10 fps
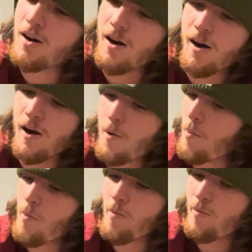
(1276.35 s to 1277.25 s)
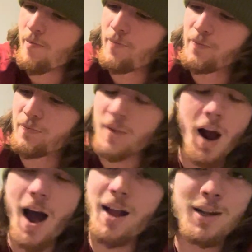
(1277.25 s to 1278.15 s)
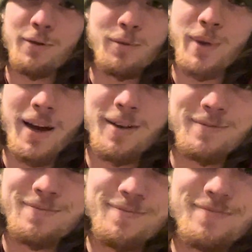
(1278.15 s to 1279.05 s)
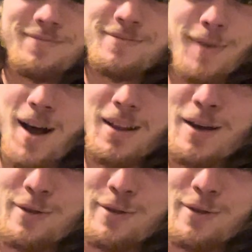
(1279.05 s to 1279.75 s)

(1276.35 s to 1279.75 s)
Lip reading: I love it, man. I love